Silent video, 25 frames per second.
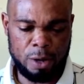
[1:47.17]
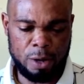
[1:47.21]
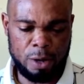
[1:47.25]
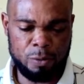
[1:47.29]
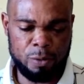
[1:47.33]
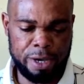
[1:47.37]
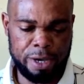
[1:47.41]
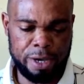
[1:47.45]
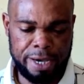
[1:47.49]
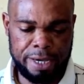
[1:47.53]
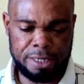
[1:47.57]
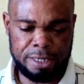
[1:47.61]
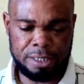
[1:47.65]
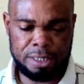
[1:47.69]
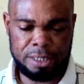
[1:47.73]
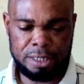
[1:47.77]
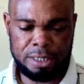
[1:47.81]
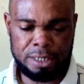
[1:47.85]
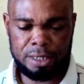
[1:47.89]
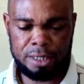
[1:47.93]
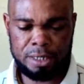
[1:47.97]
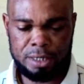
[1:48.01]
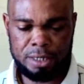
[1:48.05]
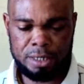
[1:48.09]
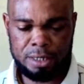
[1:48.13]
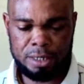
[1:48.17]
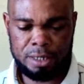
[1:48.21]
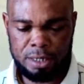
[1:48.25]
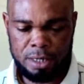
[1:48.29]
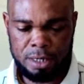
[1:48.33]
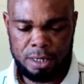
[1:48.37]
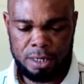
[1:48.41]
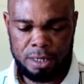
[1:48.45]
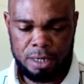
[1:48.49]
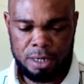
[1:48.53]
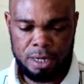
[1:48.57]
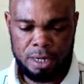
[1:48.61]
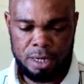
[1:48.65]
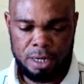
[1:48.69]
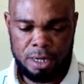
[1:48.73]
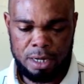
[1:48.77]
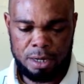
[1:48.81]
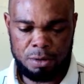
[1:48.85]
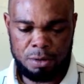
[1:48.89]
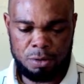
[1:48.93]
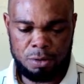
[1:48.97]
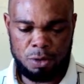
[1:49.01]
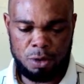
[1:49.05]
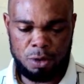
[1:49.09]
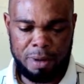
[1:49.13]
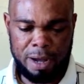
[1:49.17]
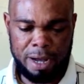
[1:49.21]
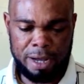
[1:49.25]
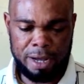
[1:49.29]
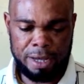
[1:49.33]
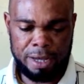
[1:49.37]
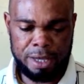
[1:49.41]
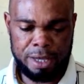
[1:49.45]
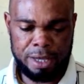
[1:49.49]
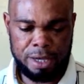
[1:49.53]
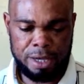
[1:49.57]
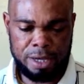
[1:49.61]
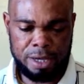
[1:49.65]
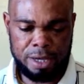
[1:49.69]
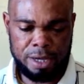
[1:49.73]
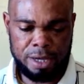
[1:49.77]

So to do that, I will click on